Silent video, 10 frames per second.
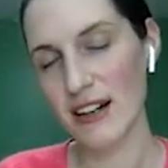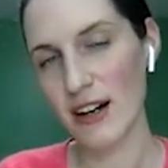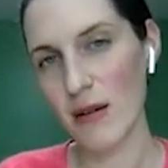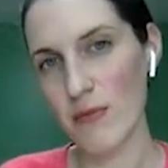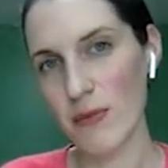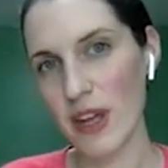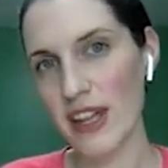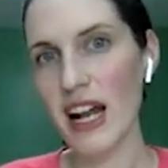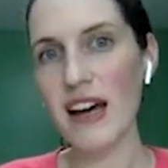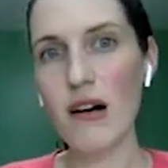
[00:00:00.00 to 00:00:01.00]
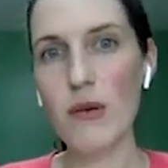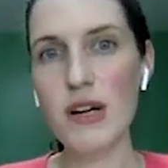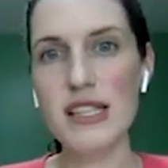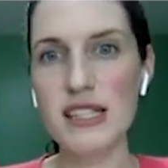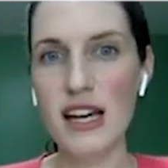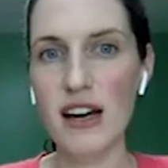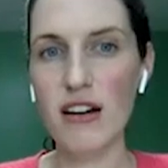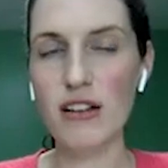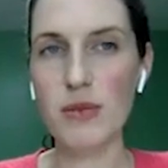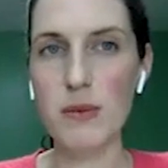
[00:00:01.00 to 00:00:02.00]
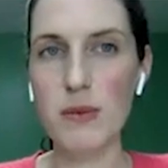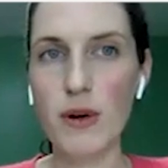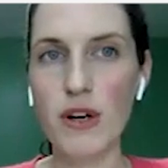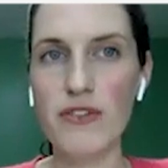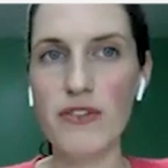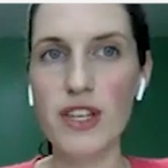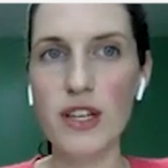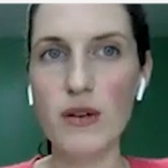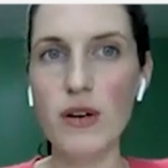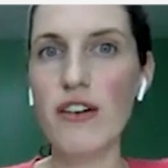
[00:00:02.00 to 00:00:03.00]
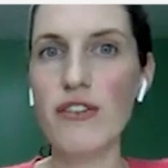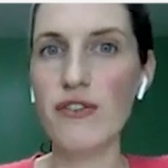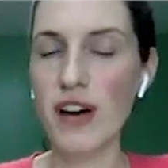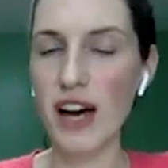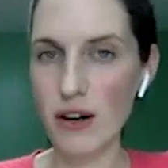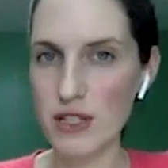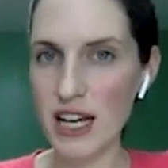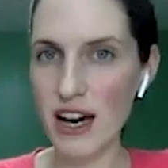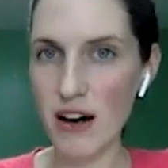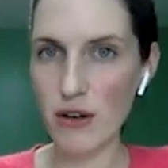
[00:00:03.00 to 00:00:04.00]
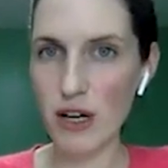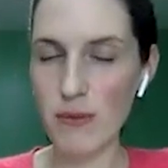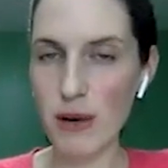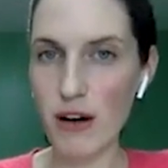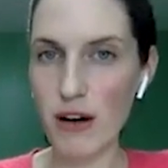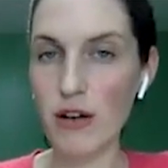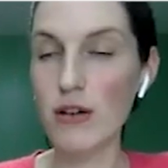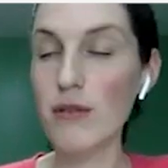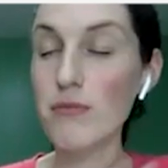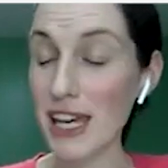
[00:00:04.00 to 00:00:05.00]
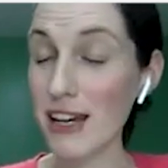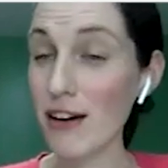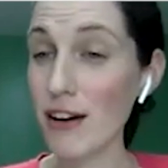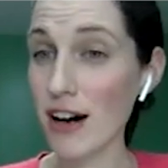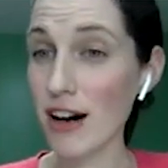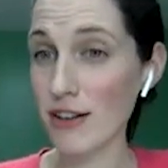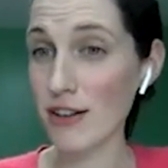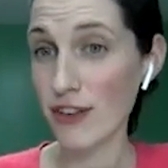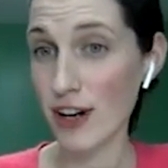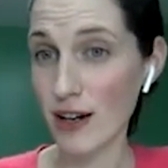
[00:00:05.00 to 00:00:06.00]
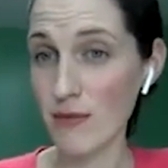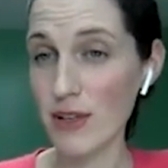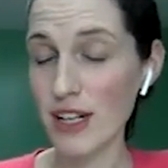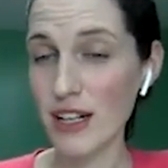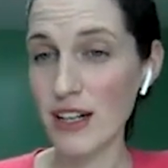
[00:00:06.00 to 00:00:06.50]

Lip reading: And then I always tell people, if you have found out about me or our firm